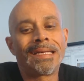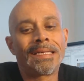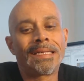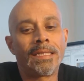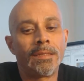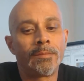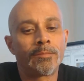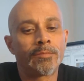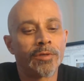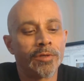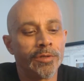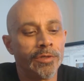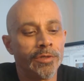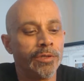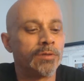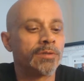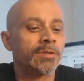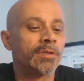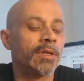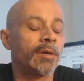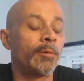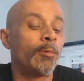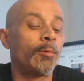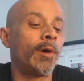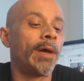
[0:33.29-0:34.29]
Didn't
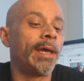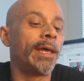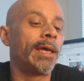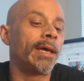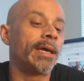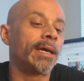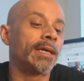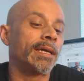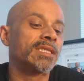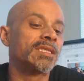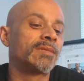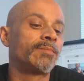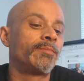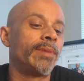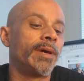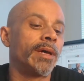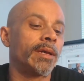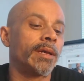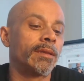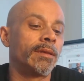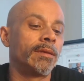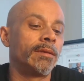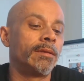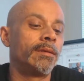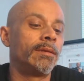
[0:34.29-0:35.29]
produce the way I
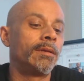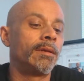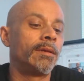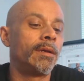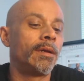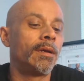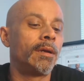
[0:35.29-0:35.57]
expected.